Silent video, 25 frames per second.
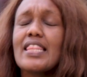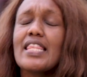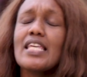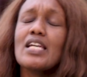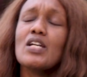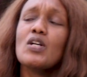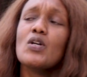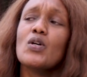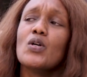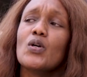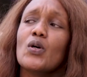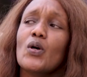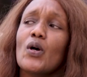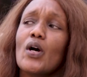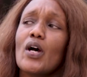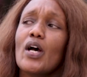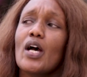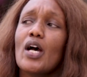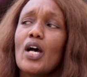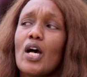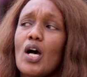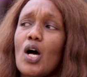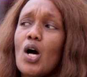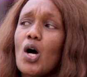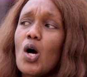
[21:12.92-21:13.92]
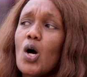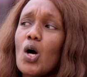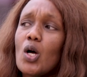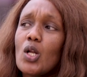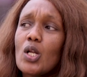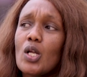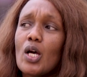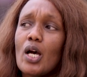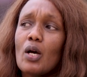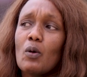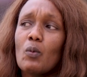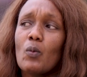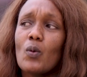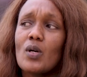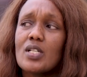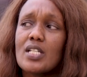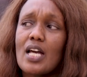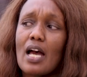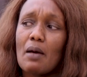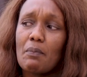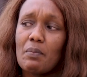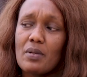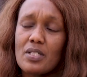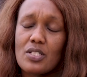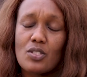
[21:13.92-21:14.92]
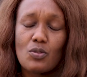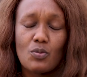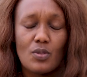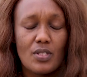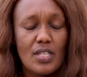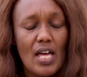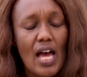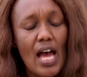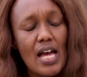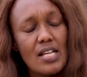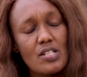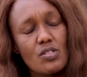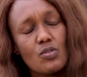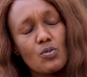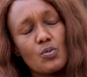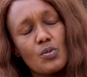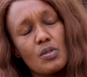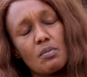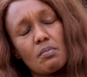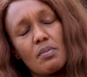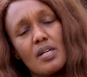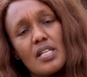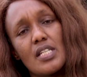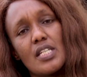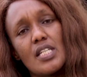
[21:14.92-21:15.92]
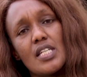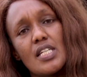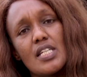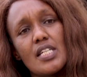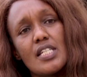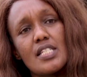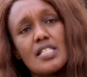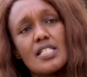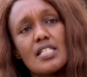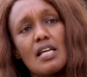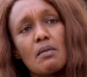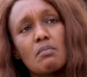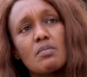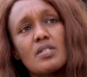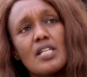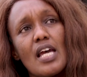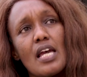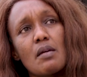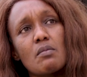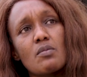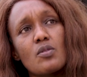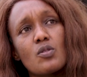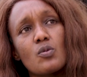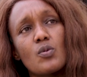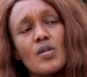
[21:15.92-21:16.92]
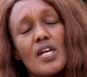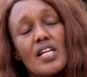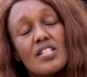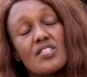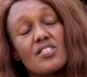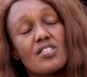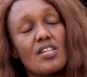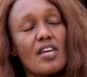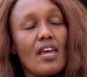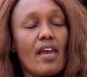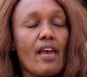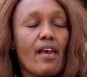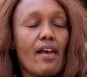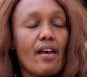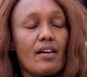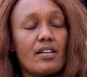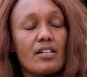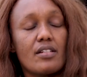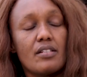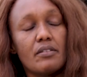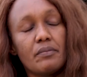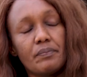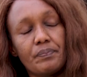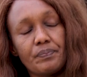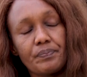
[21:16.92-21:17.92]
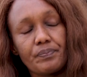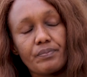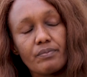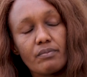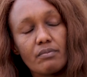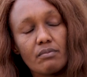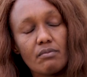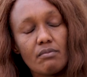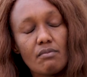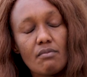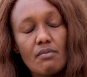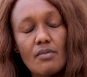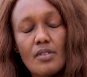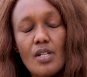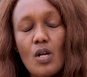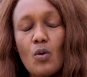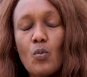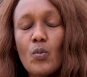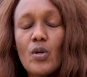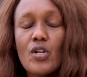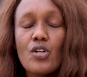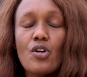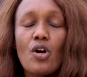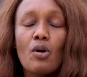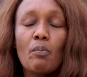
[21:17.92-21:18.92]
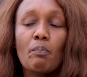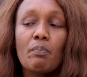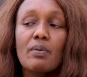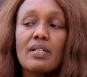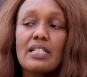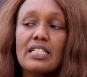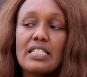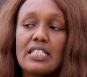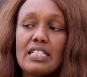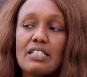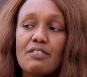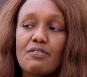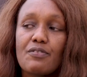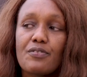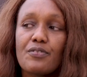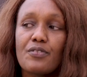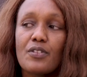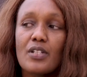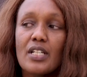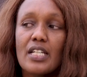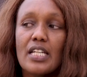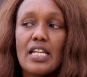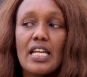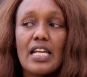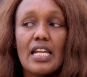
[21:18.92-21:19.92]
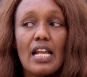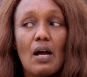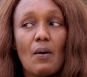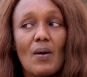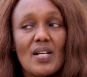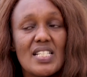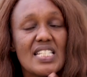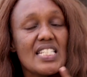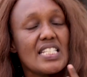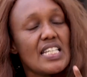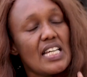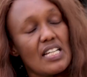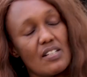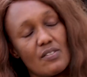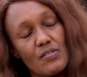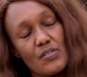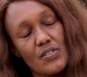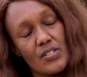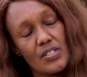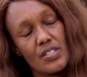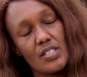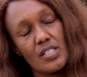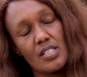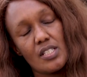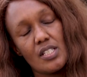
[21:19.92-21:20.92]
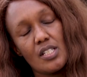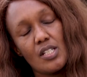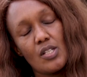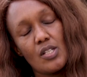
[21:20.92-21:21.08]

think what happens with us women is sometimes we are scared. We don't believe in ourselves.